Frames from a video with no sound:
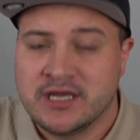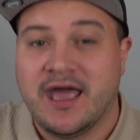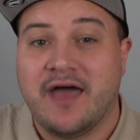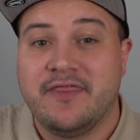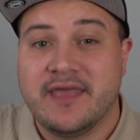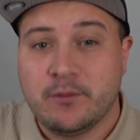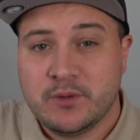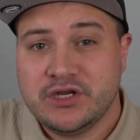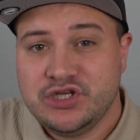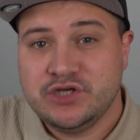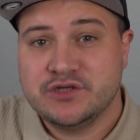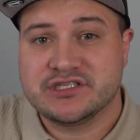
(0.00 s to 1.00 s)
And then when
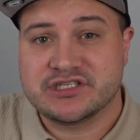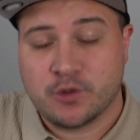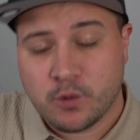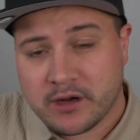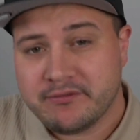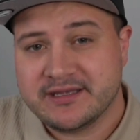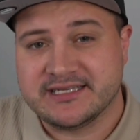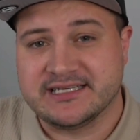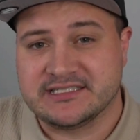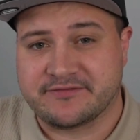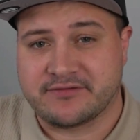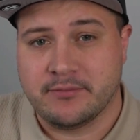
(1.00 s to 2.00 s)
users query
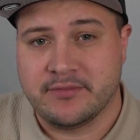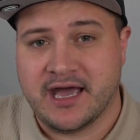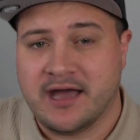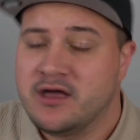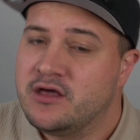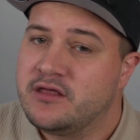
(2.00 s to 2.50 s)
data from that,